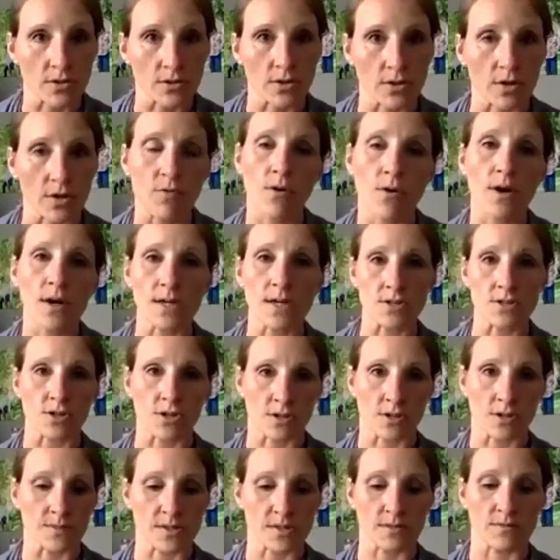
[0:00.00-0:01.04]
for in
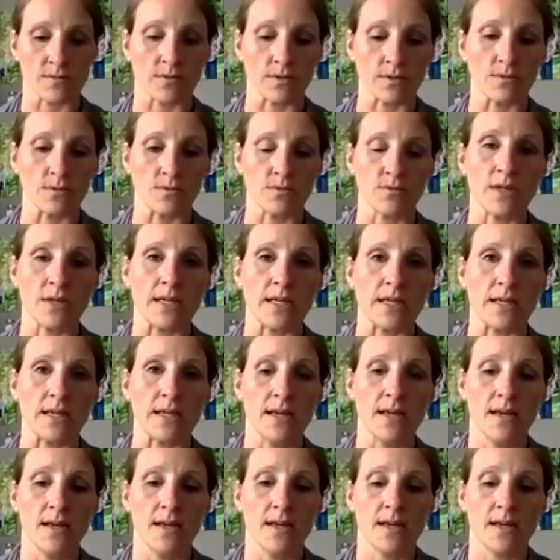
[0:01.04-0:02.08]
terms of gluten-free,
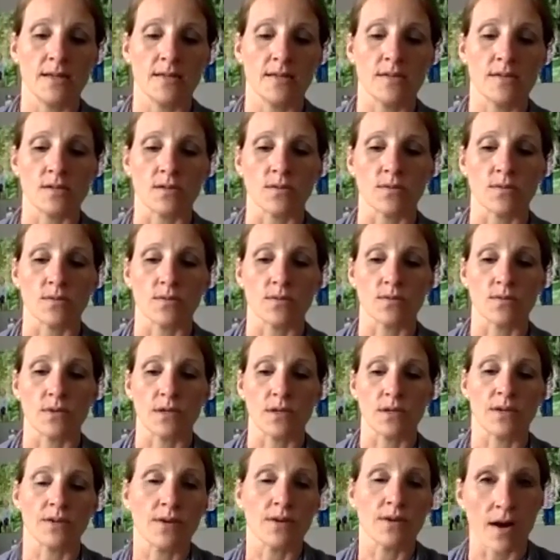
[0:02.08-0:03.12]
so
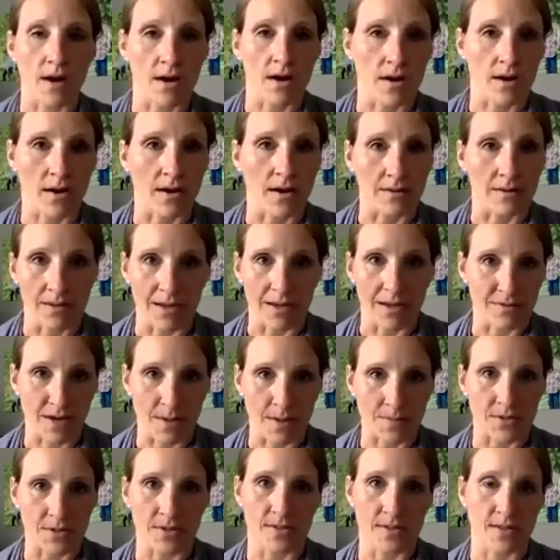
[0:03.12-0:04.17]
here are a lot of
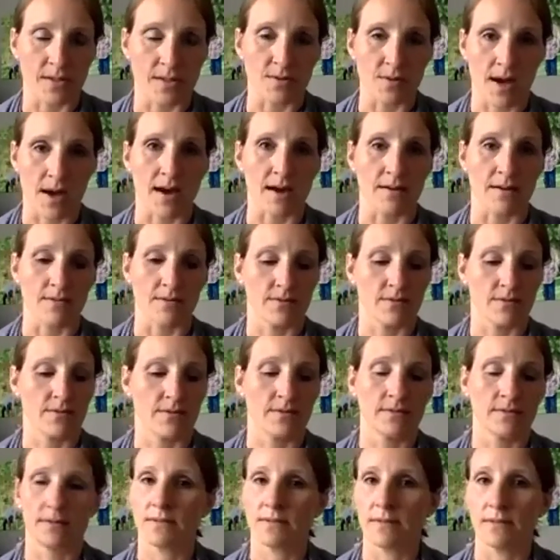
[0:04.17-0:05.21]
options that you have.
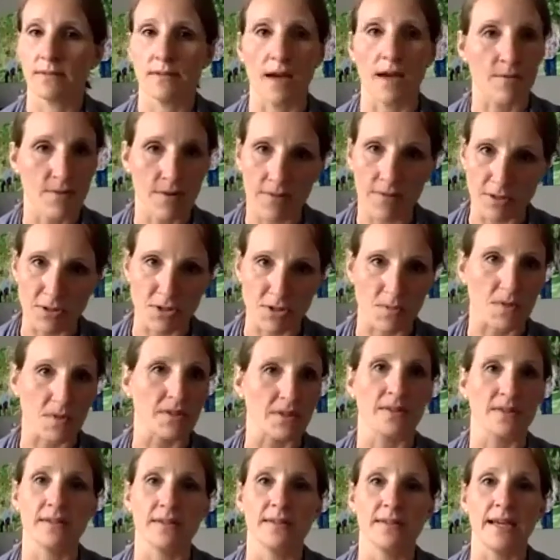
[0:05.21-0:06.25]
Every vegetable
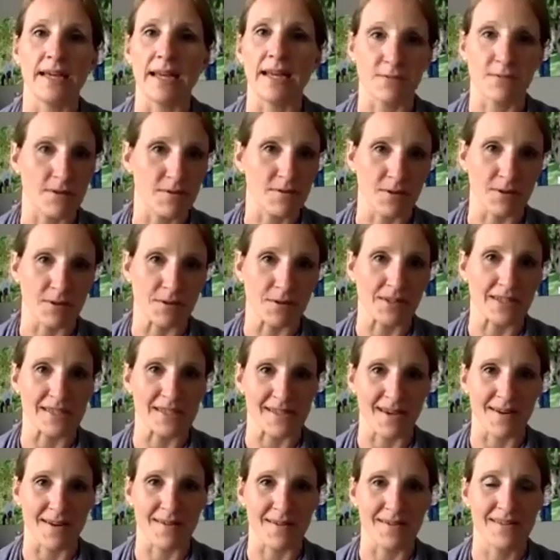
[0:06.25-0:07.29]
and every fruit is a
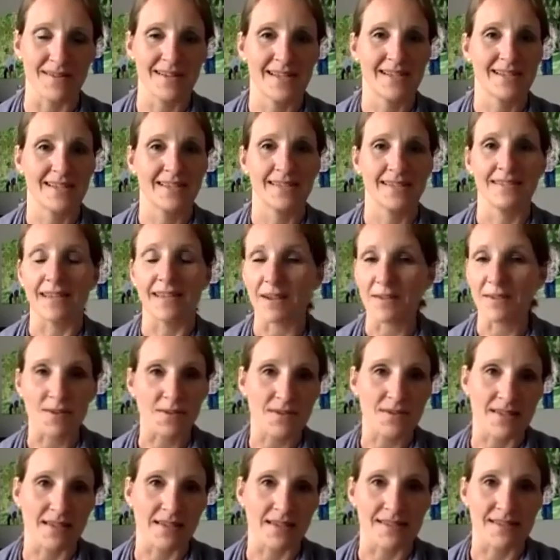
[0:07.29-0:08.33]
go. None of those
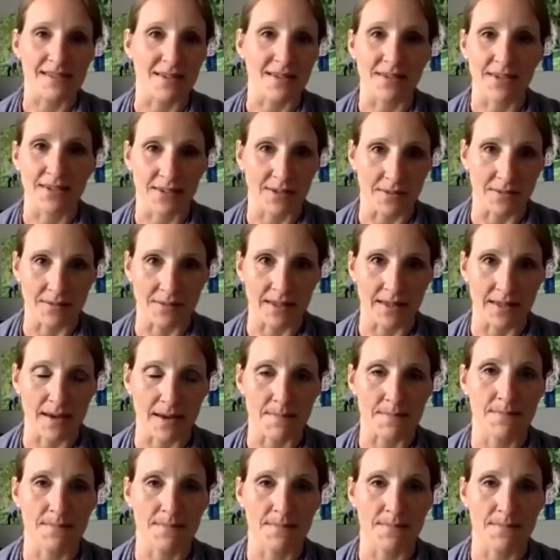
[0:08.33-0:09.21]
things have any gluten in them.